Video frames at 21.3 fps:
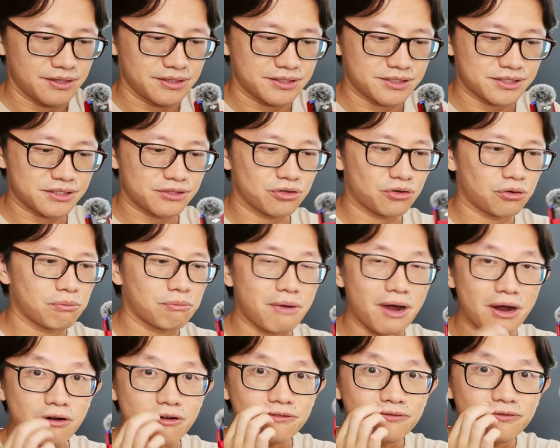This little
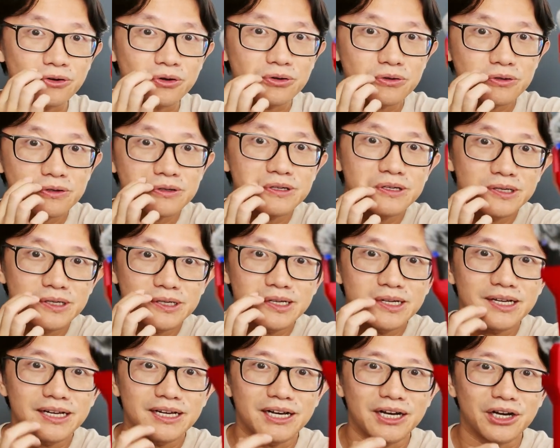microphone
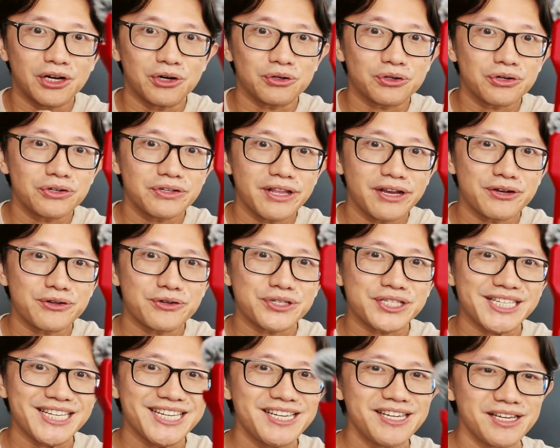holder that you
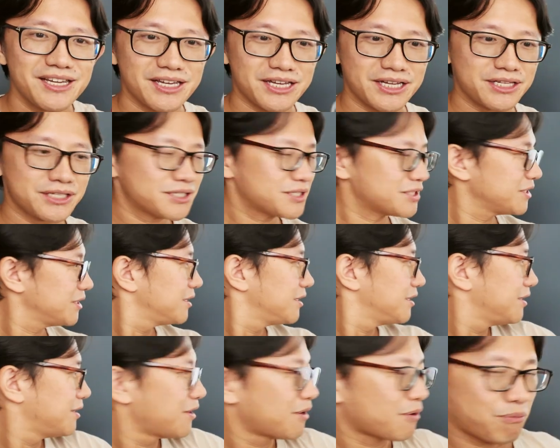see is
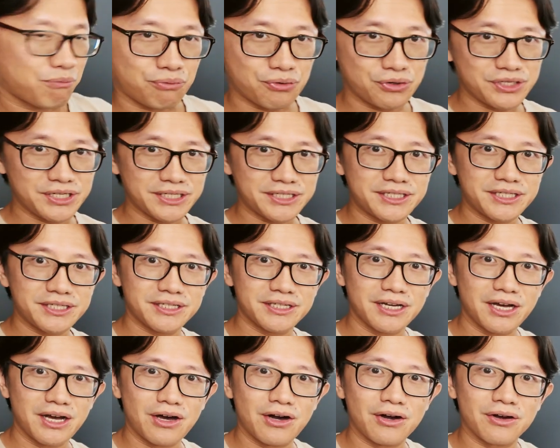printed
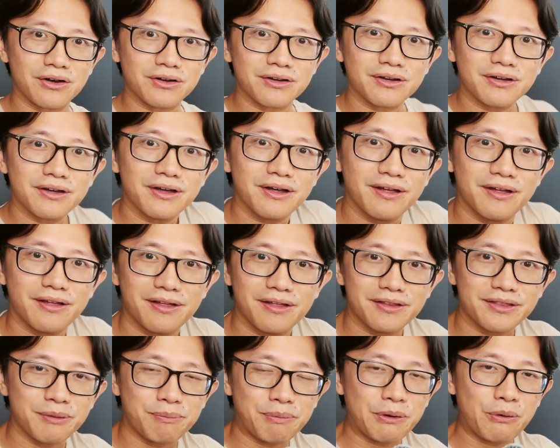on
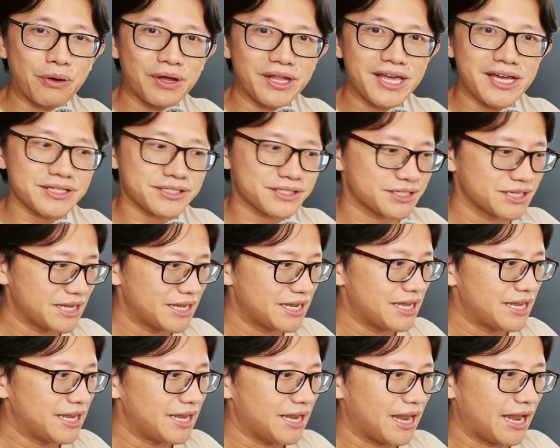the P1S,
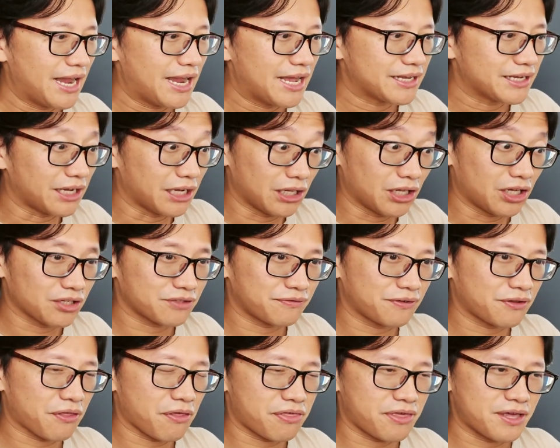and a lot
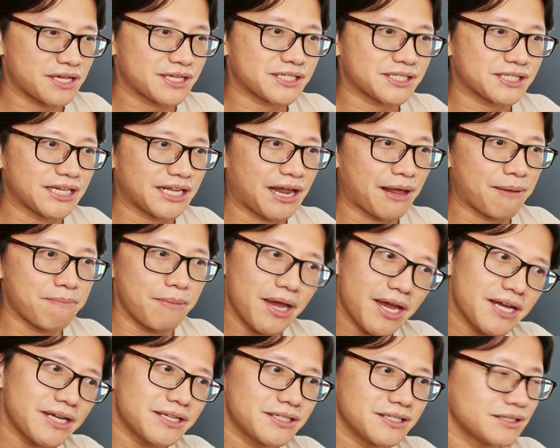of other things that I
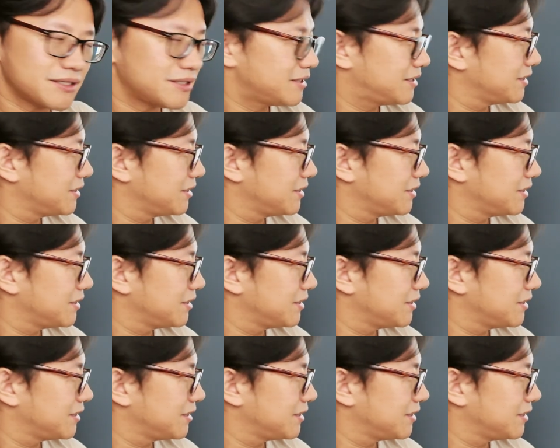made,